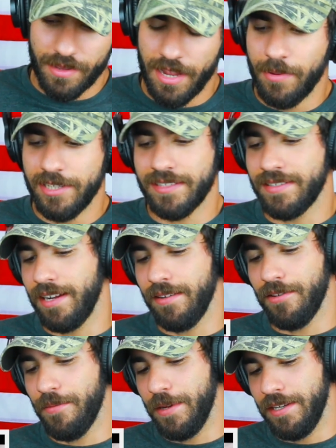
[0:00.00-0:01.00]
Everybody's
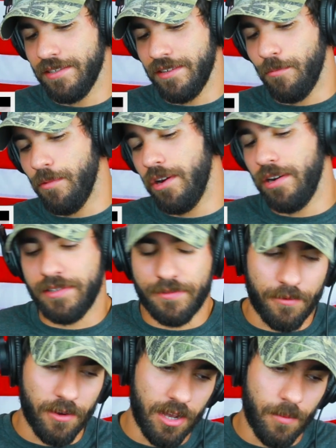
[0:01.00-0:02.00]
entitled to their opinions on where it's
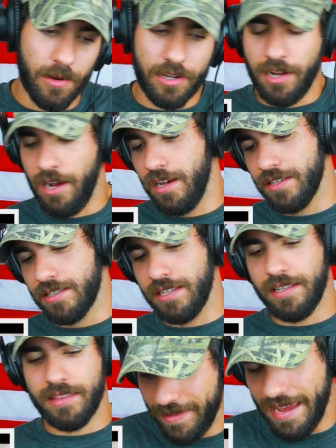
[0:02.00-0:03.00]
from, what caused
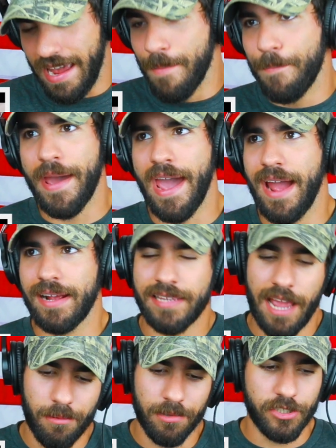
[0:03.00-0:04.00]
it, the impacts,
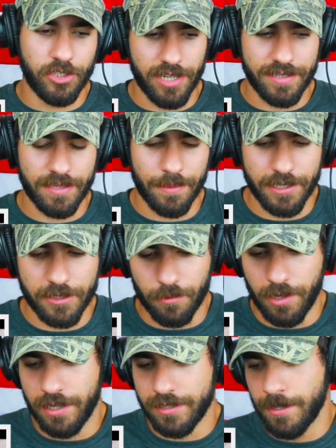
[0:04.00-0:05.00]
how legit some of this
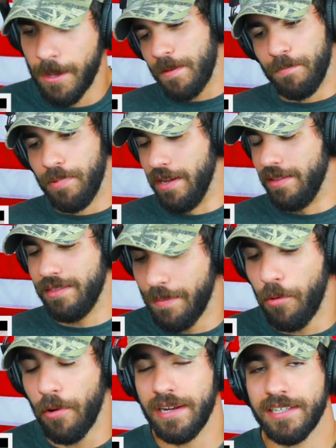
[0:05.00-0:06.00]
was. But the
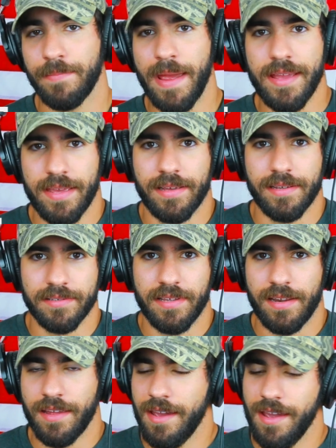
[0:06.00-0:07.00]
point he's making is
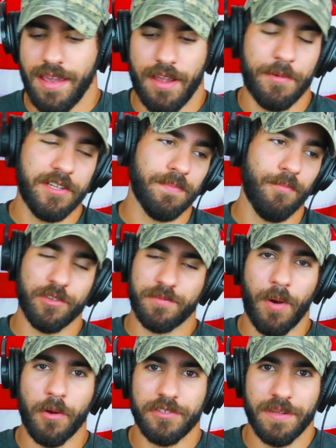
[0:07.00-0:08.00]
that everybody was
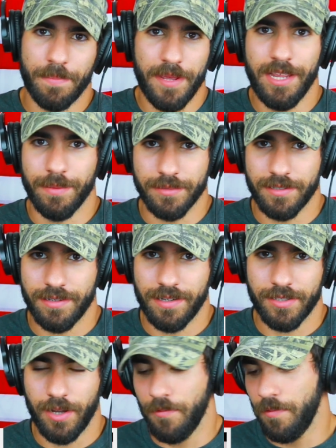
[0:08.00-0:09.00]
posting memes.
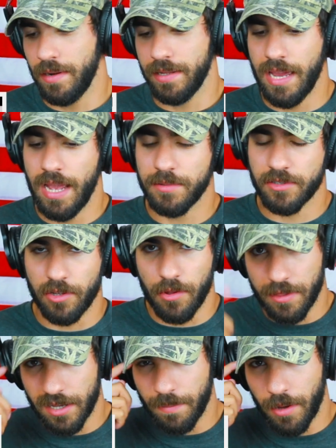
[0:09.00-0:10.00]
It's all fun and games till you
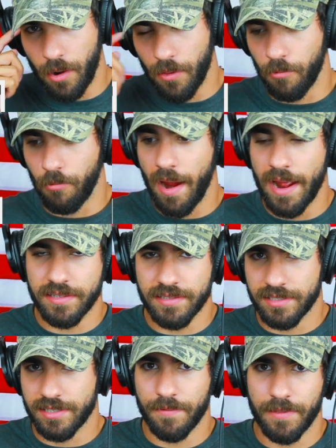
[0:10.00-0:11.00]
think about all the riots
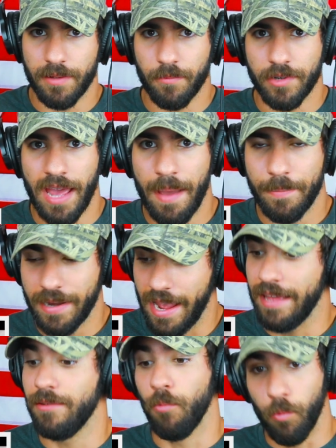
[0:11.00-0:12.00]
and stuff that would happen
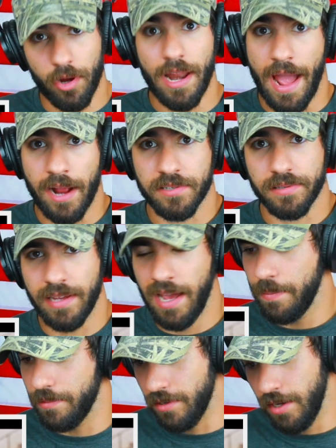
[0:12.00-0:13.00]
and would actually
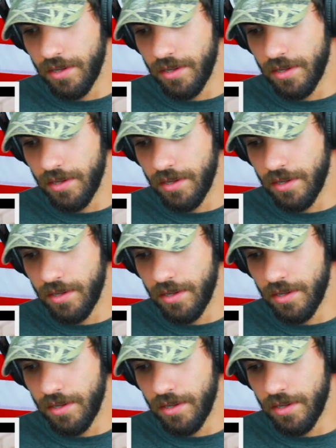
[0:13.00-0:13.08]
happen.